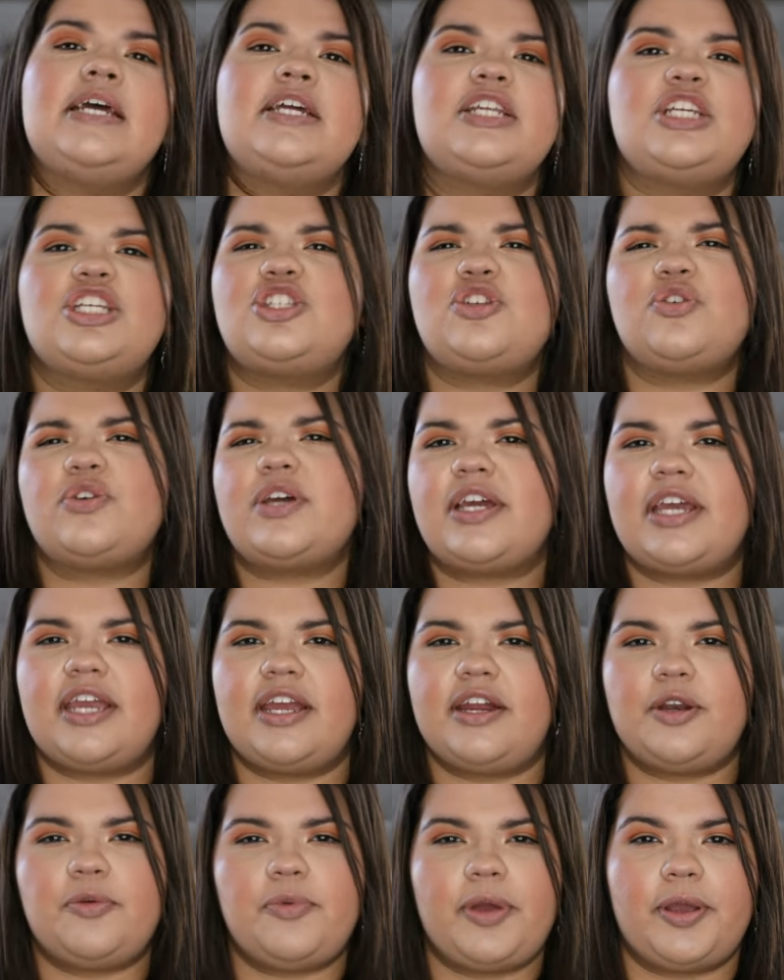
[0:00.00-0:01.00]
Just don't get
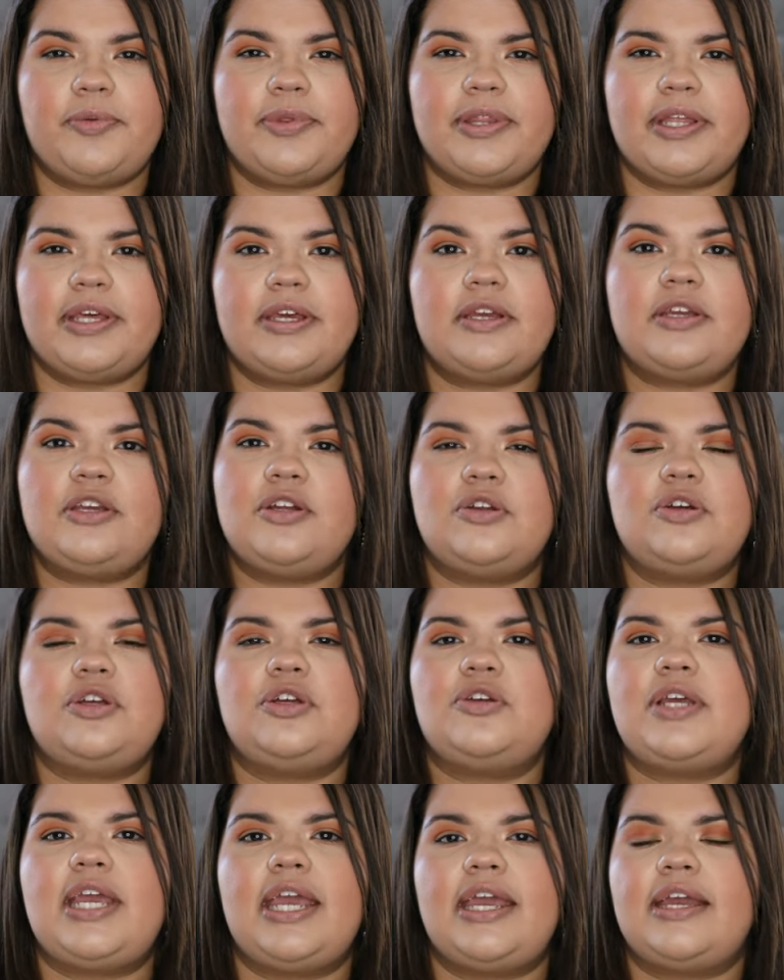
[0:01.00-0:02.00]
carried away with it. You know,
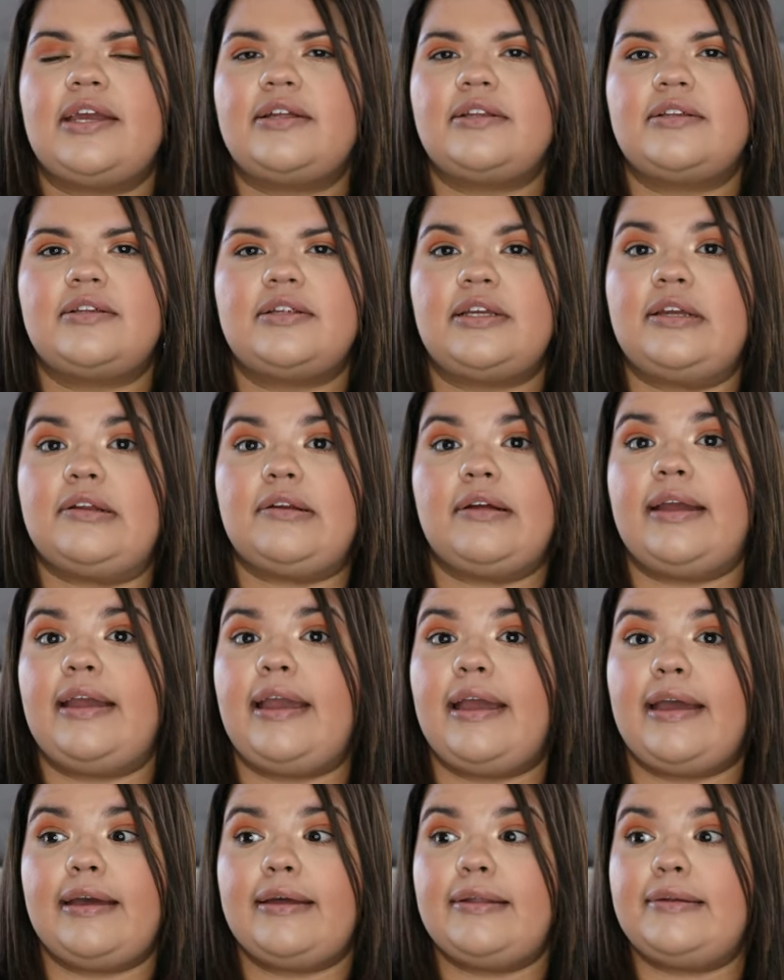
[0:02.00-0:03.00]
you can, you know, I
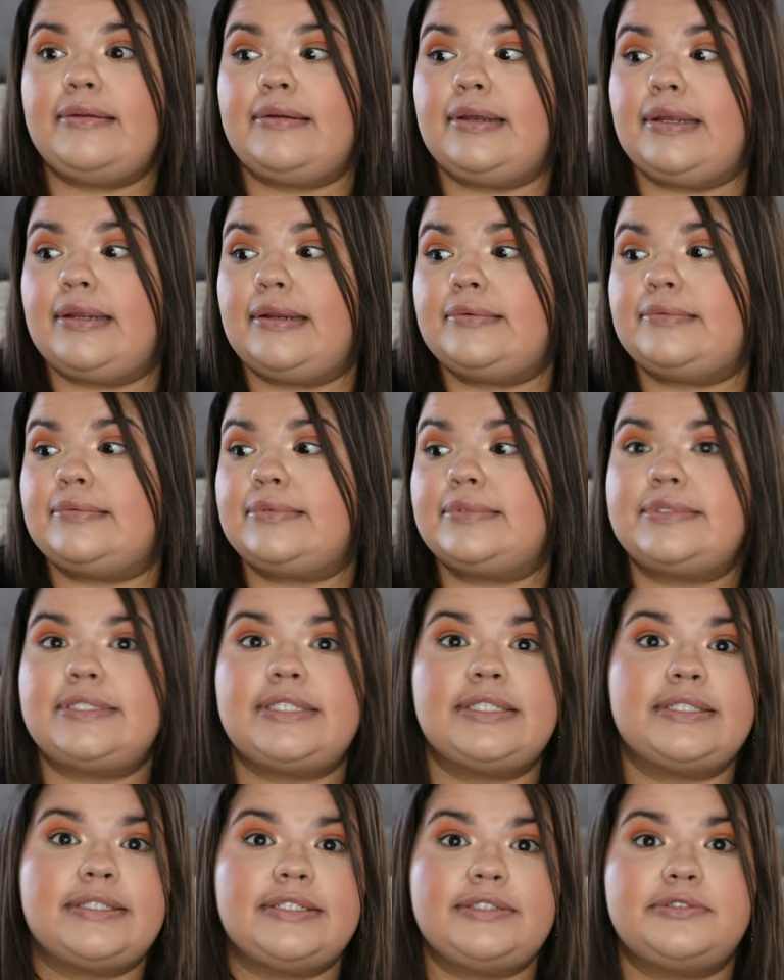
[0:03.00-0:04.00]
had, you know,
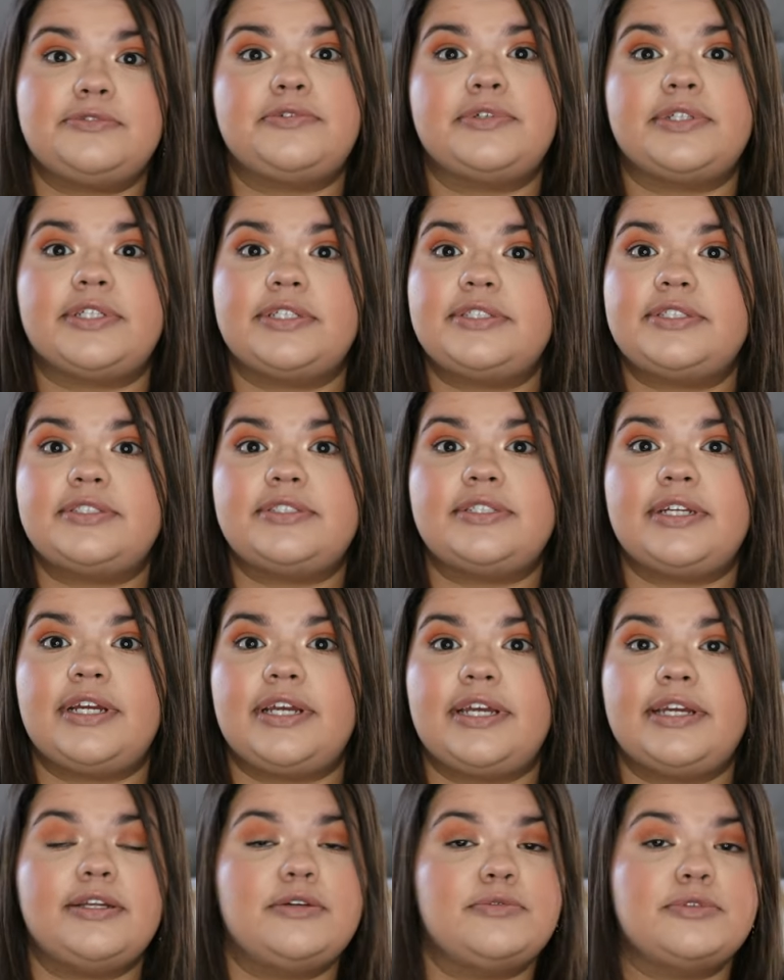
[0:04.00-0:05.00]
chilies for lunch
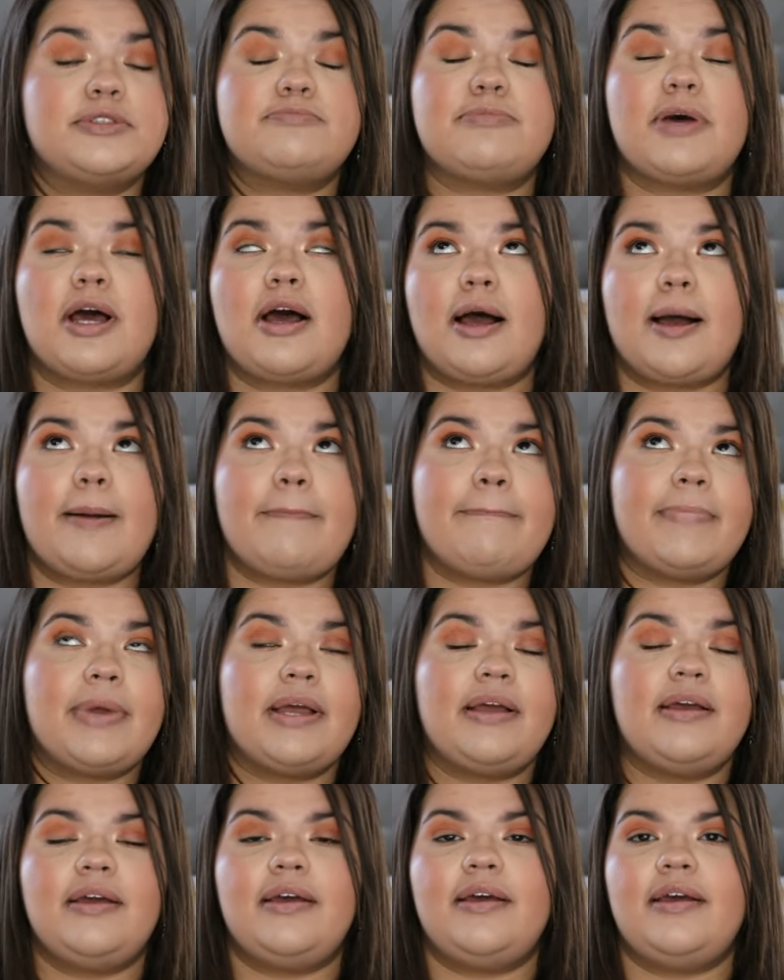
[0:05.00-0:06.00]
today and it was bomb.
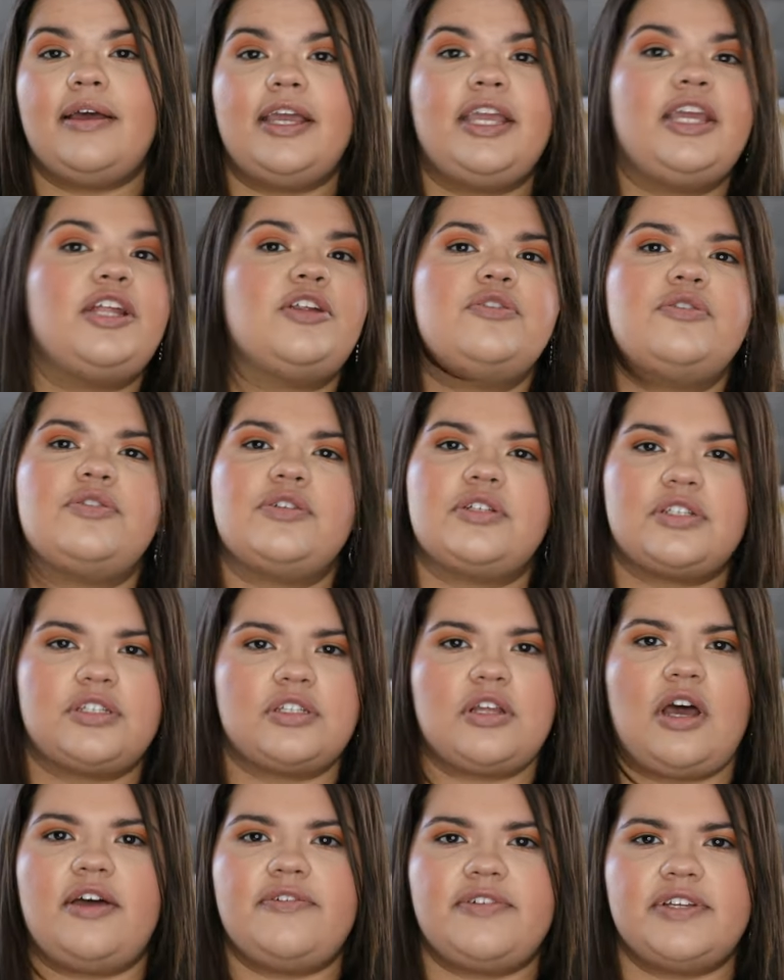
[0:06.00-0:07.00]
you know,
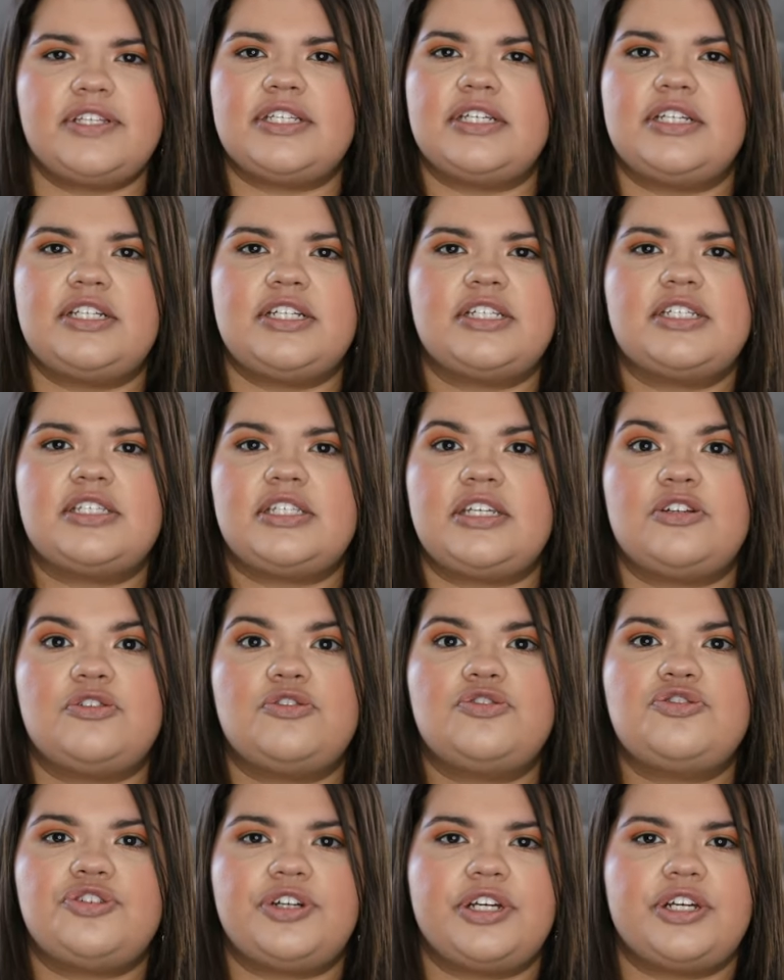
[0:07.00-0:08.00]
obviously just, you
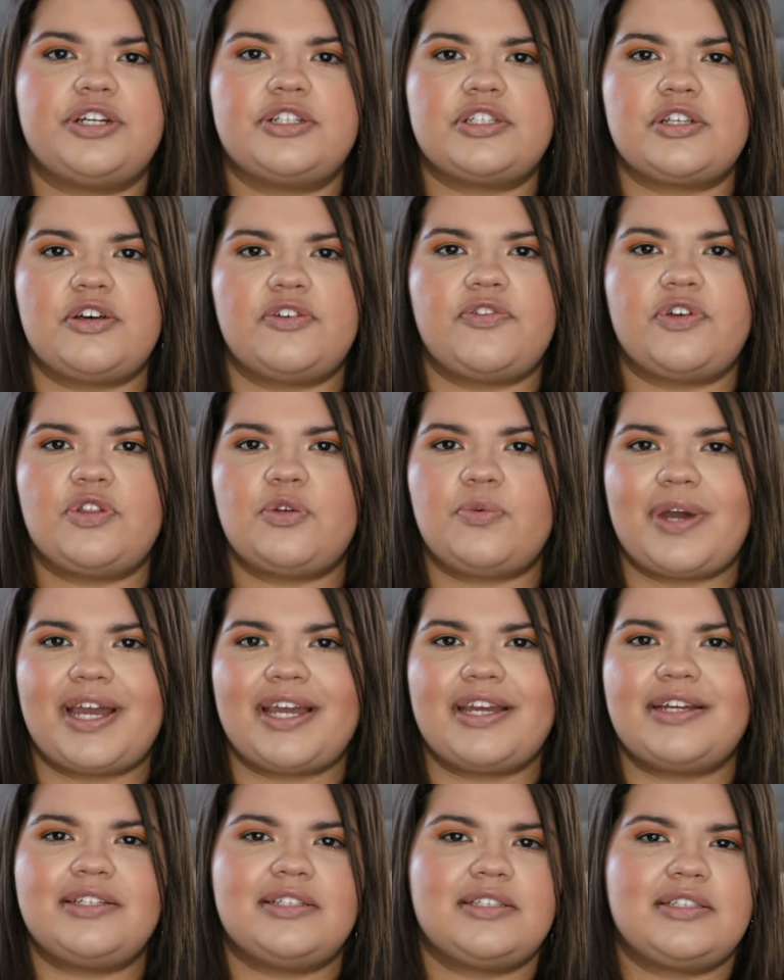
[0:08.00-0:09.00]
know, treat yourself.
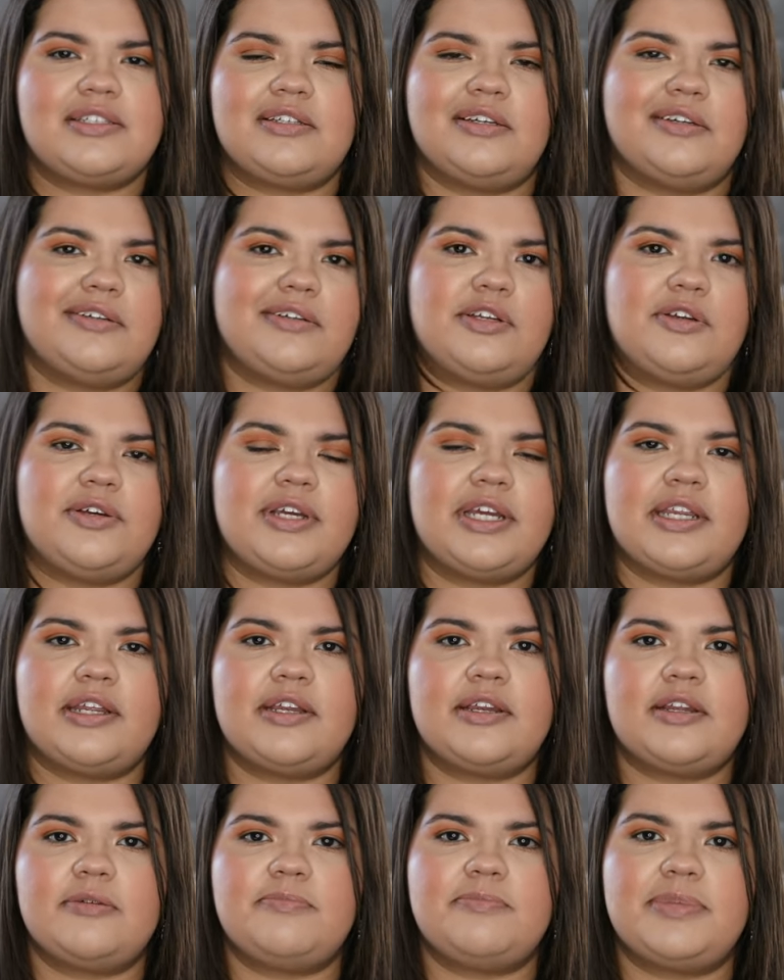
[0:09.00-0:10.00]
Otherwise, you, you can
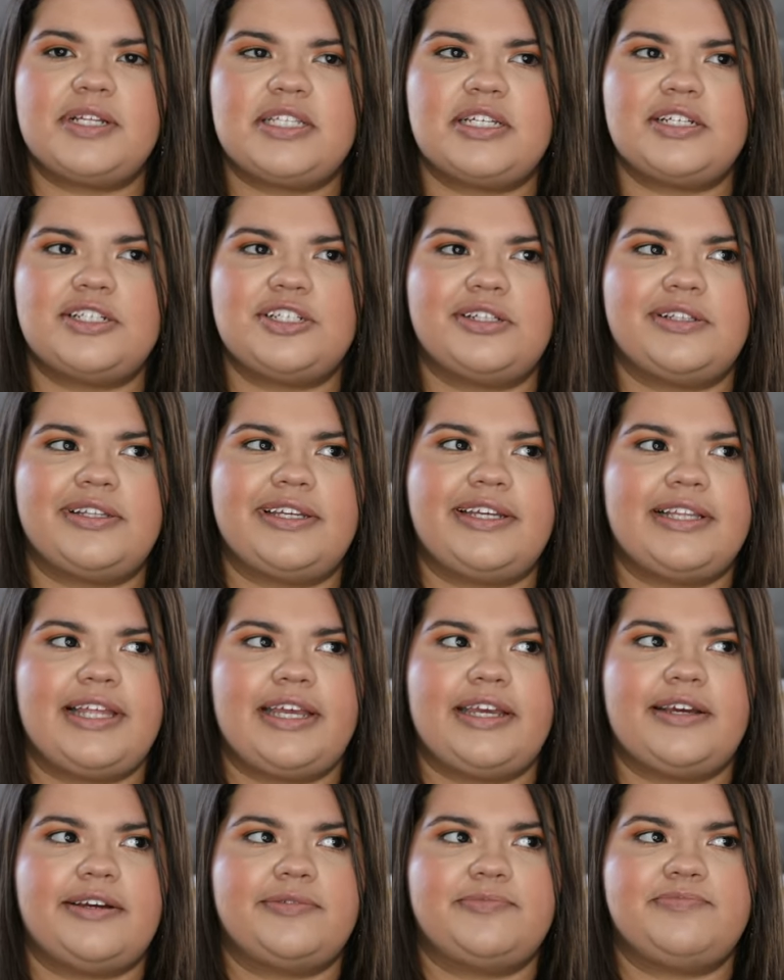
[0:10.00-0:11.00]
end up potentially
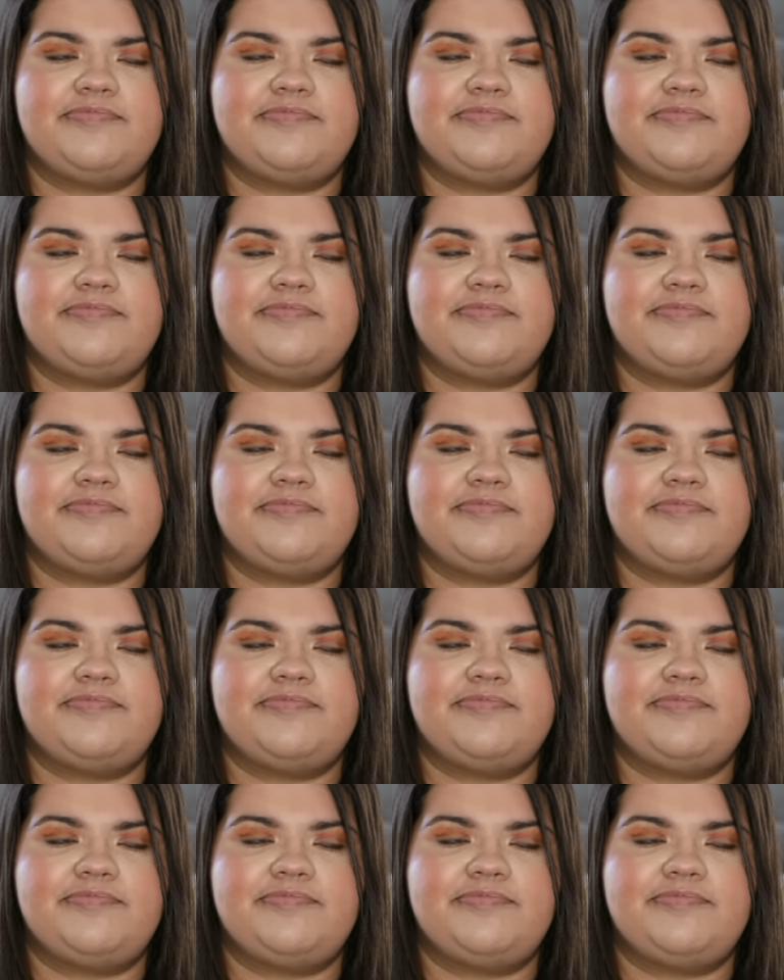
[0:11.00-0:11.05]
like